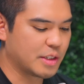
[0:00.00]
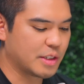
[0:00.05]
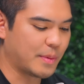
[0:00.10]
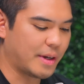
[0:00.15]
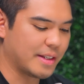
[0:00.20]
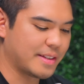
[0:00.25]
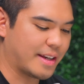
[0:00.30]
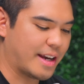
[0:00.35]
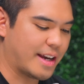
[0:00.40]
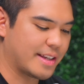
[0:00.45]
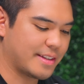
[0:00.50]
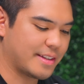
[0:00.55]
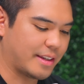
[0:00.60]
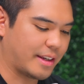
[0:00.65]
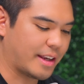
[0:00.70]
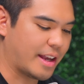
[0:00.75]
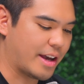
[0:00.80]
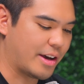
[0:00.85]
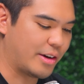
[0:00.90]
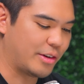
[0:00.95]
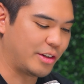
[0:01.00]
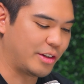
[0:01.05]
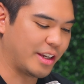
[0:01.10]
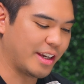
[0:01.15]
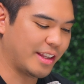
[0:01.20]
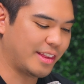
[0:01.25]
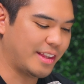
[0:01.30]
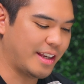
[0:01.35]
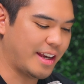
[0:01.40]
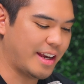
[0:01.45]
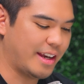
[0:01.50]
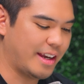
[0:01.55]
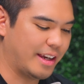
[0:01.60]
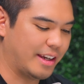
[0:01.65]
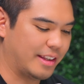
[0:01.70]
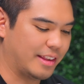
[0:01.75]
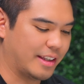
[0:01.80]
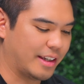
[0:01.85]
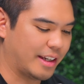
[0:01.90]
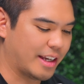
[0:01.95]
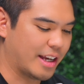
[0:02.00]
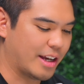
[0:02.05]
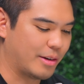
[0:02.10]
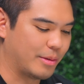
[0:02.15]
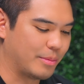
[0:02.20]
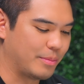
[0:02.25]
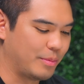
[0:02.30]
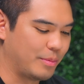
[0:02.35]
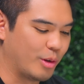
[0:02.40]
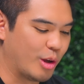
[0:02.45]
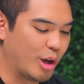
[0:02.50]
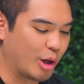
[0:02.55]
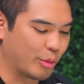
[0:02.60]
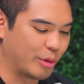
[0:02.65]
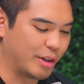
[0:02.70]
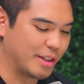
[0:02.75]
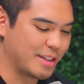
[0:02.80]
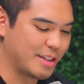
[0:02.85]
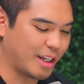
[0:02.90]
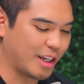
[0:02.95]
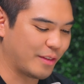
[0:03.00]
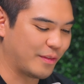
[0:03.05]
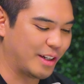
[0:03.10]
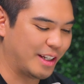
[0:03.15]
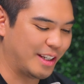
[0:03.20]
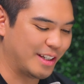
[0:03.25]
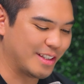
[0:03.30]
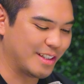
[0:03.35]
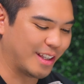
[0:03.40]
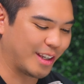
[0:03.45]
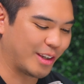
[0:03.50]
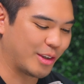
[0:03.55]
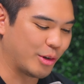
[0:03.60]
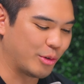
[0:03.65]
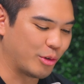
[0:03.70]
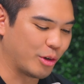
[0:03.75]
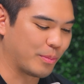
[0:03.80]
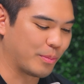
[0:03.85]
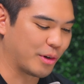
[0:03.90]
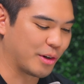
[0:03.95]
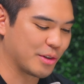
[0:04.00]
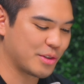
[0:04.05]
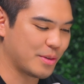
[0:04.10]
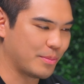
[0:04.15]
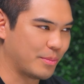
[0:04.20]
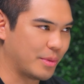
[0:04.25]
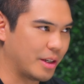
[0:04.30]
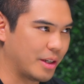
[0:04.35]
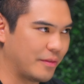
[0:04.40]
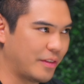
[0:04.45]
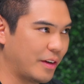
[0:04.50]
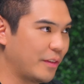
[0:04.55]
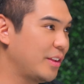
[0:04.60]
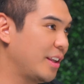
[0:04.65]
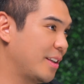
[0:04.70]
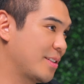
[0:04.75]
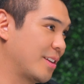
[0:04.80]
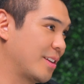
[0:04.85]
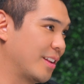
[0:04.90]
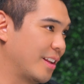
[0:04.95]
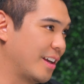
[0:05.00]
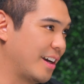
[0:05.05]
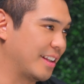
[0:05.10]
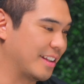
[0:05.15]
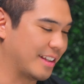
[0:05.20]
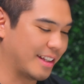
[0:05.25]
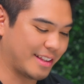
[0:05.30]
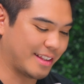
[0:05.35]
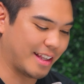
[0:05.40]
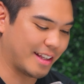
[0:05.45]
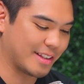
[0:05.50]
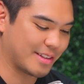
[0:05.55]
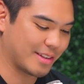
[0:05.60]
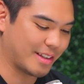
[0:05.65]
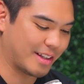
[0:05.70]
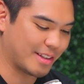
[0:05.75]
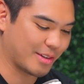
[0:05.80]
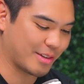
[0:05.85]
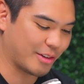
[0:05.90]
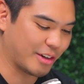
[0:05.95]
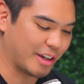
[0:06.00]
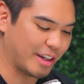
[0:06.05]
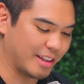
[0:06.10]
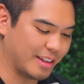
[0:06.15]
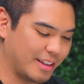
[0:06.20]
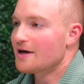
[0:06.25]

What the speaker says: I was about to ask how to get that and how long would it take if I need to go to a person, but if everything's online, then that's great.